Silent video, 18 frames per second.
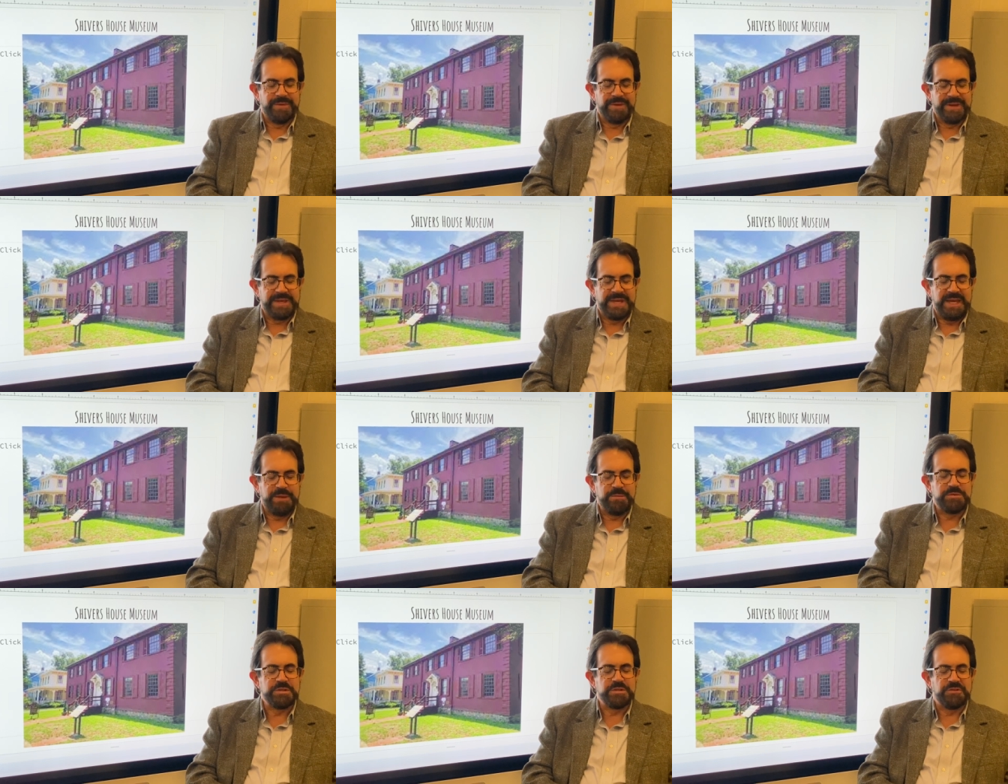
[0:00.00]

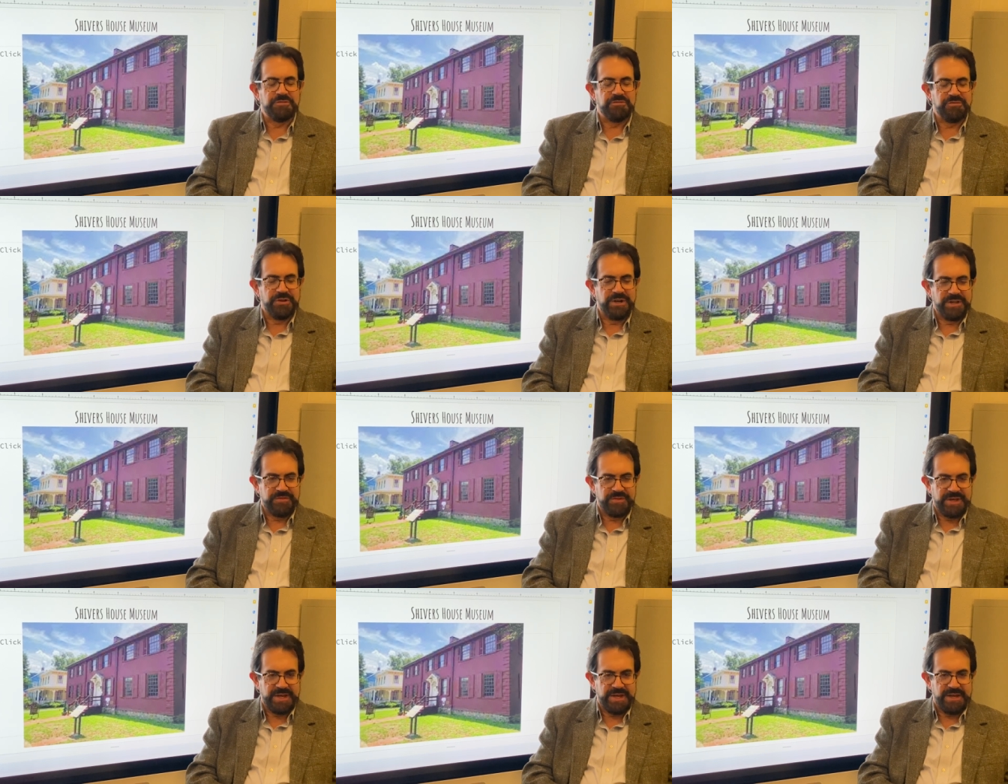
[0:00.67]
came to the front of
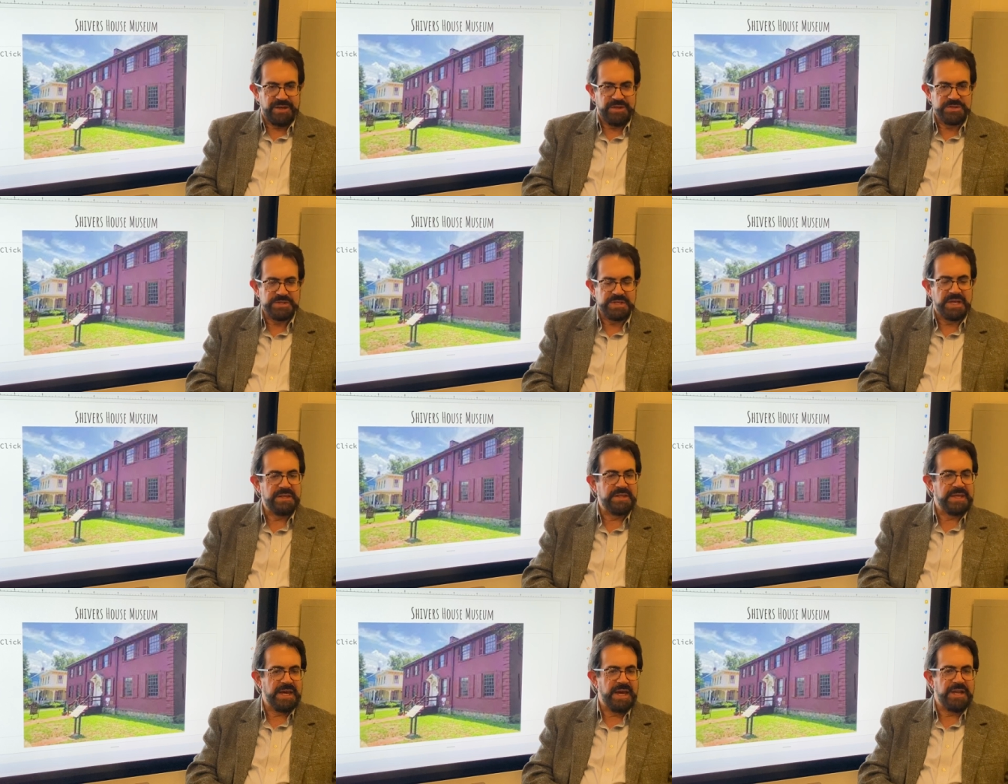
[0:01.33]
the house
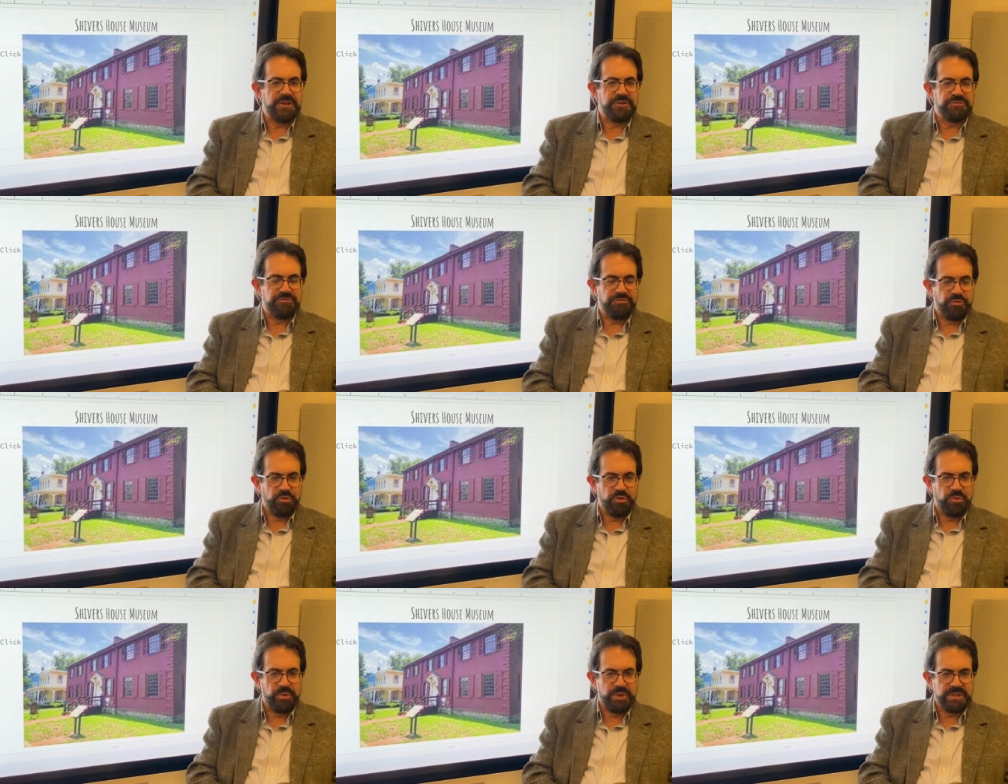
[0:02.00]
and they added
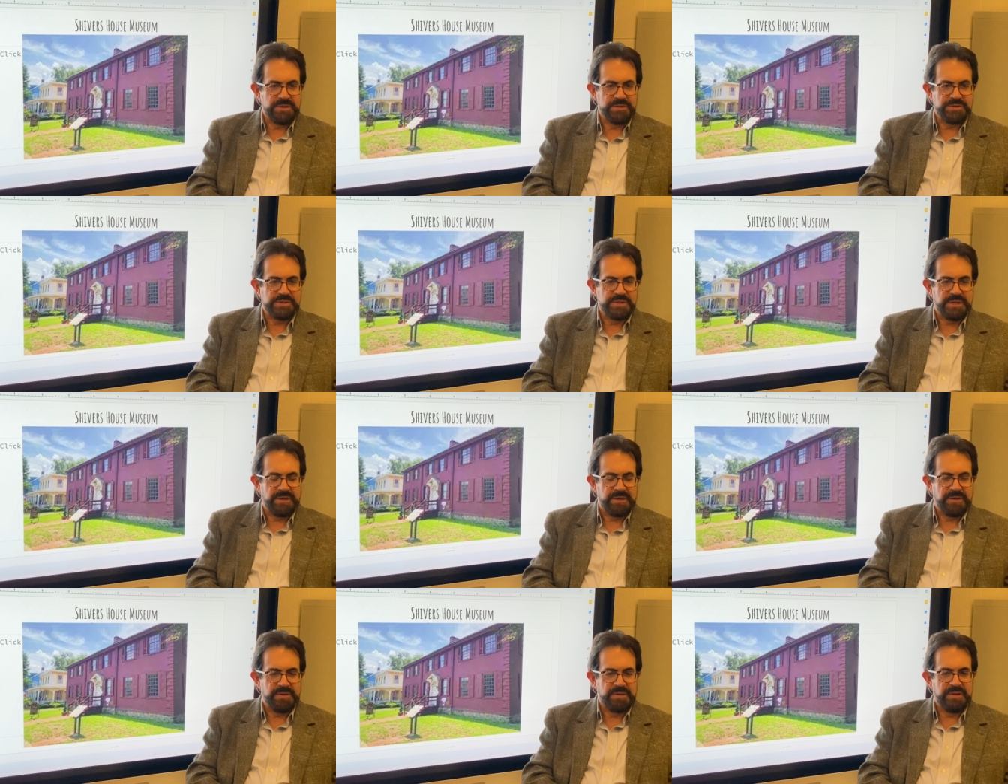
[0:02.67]
four windows there.
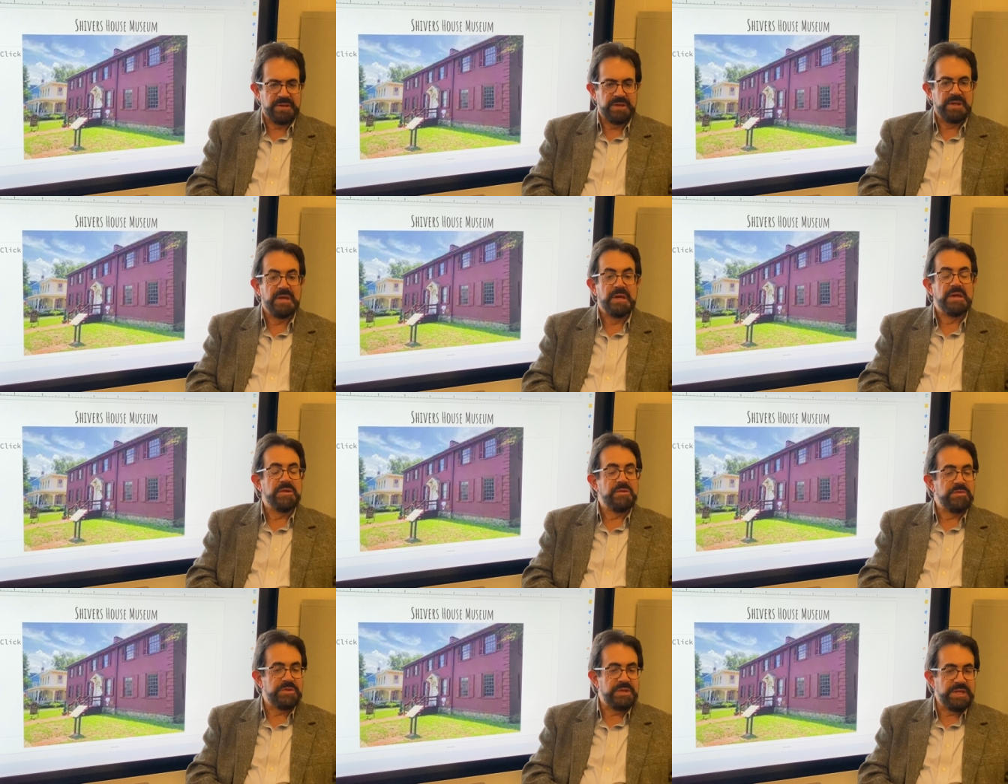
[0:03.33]

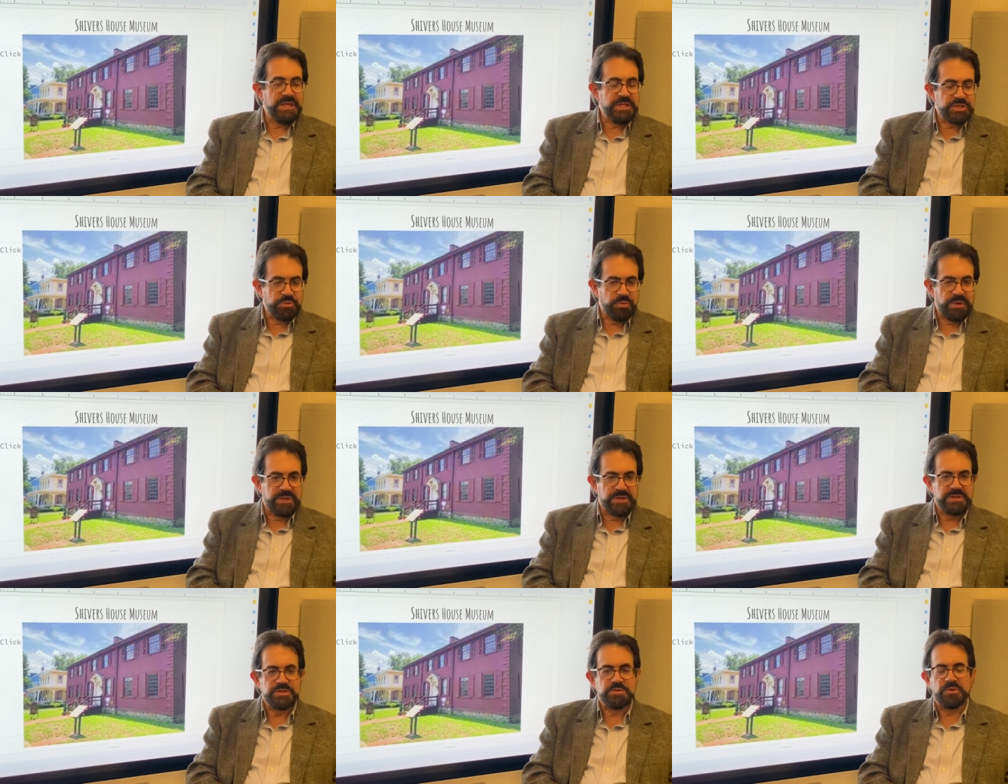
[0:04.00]
These
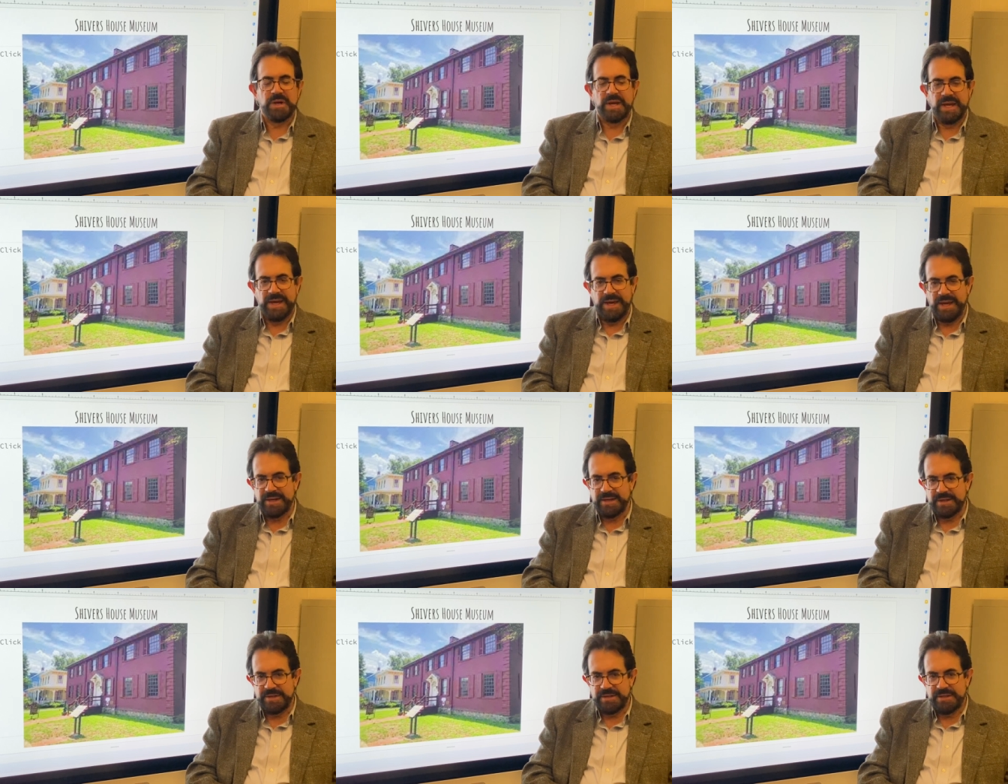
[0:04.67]
windows were
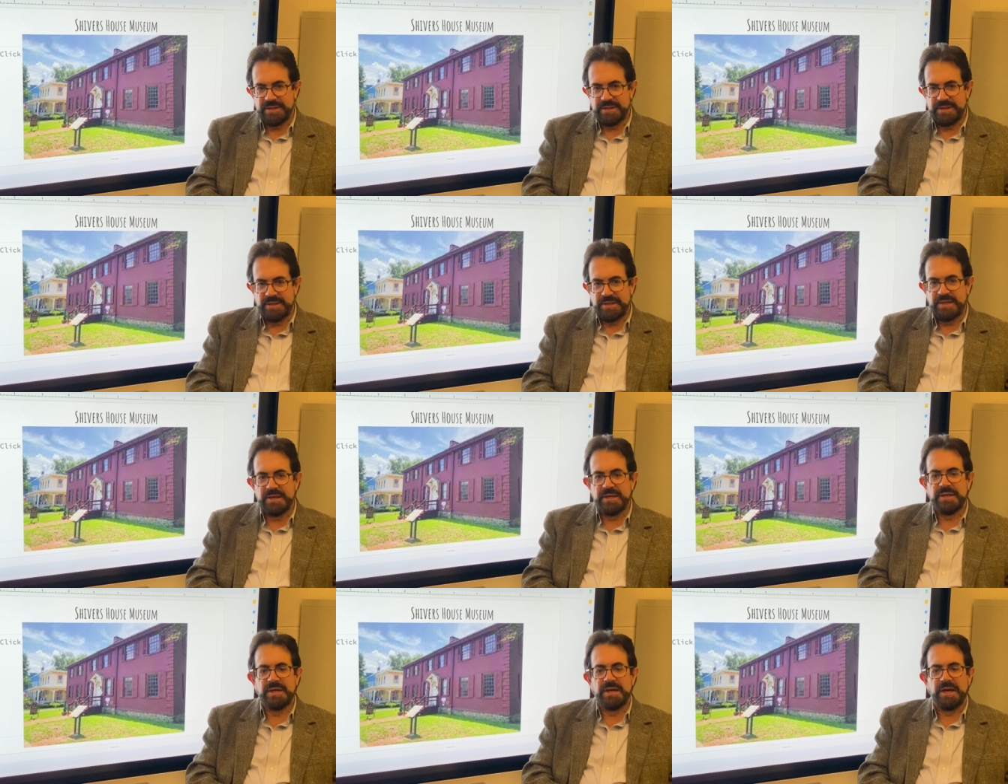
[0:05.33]
added
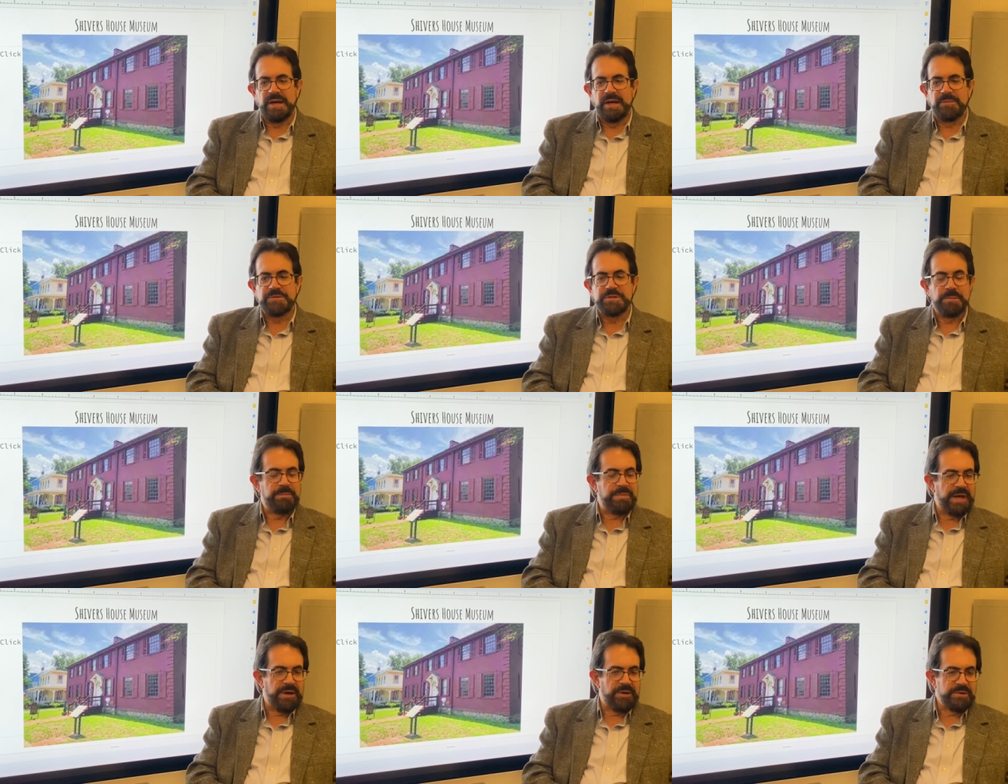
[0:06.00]
uh, to
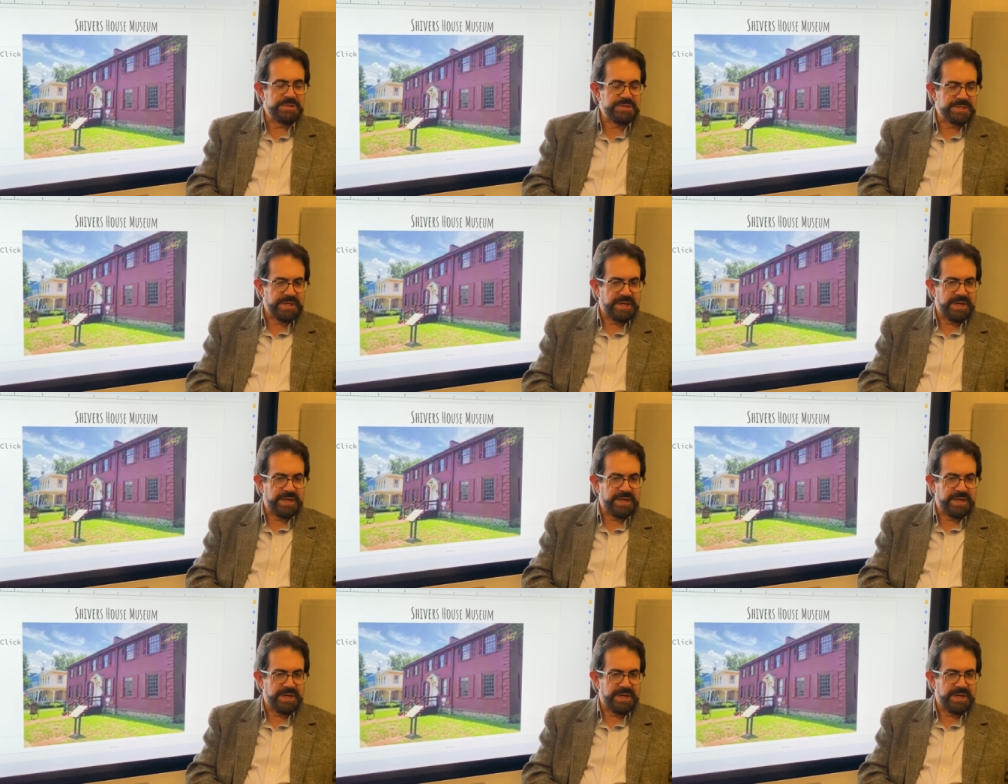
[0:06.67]
balance the